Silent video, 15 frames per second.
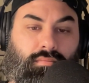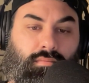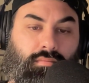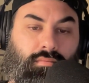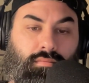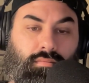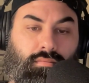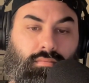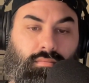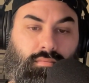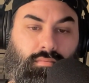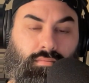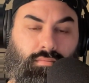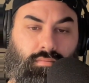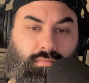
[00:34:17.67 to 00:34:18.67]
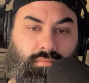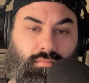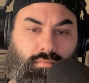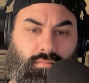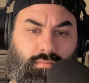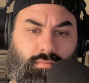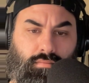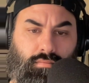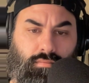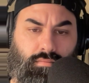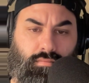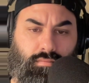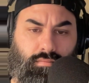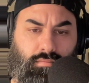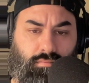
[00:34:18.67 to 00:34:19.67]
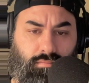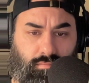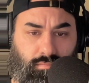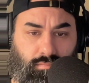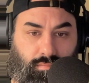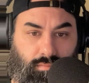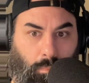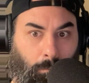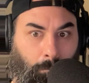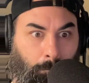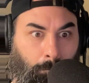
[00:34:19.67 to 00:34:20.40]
No words are spoken by the person on screen.